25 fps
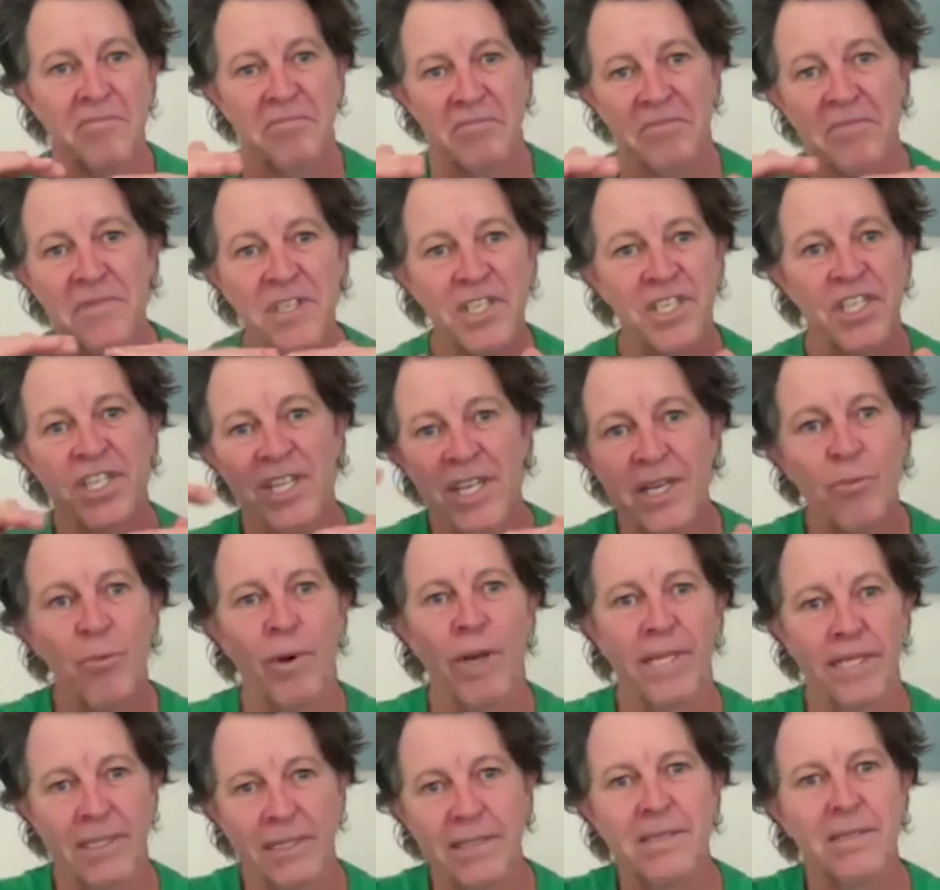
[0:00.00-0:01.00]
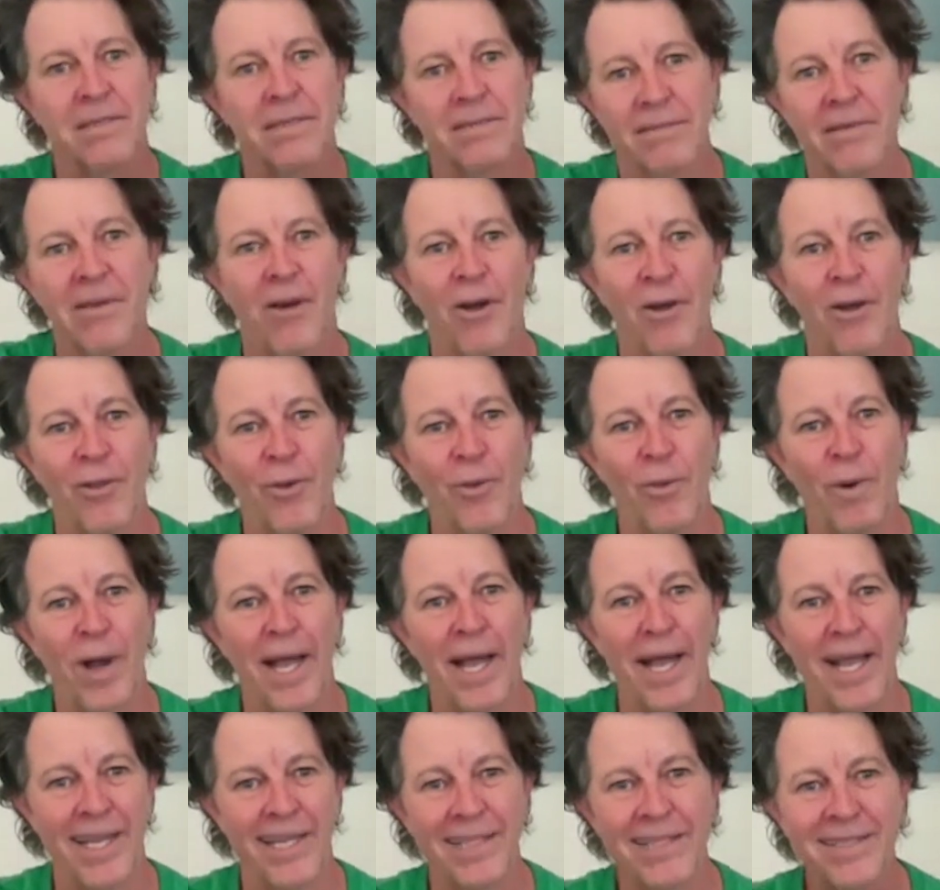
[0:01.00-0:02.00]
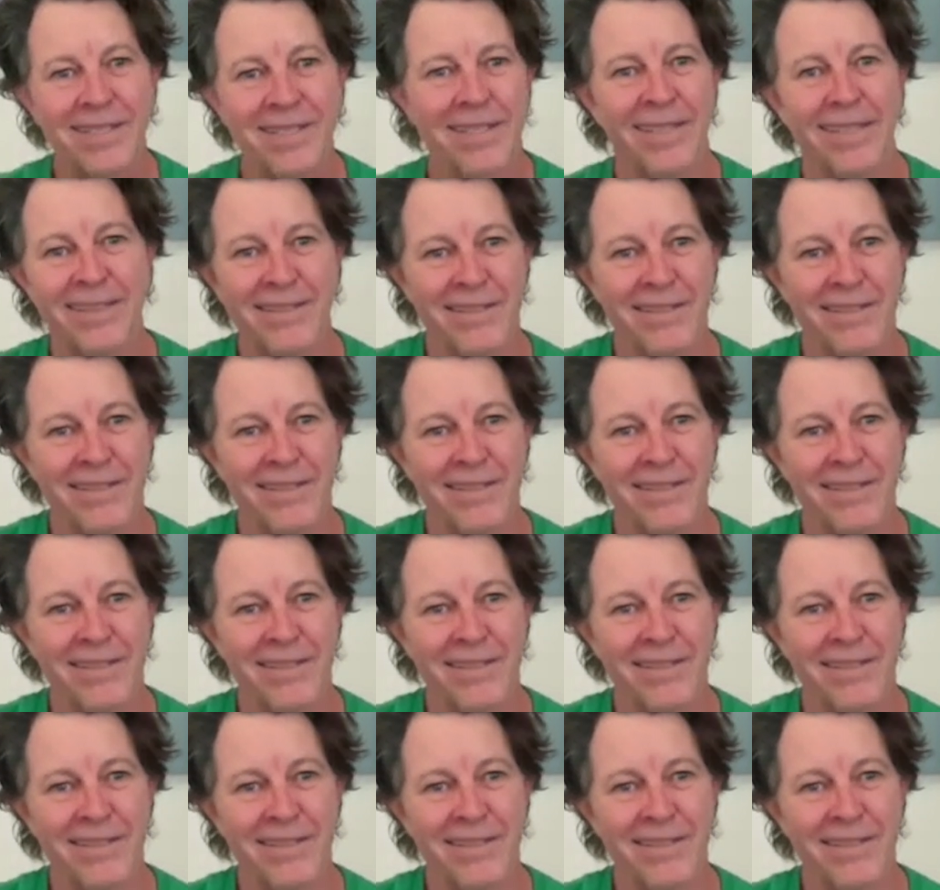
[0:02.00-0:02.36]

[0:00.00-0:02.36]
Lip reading: shit ones on the way to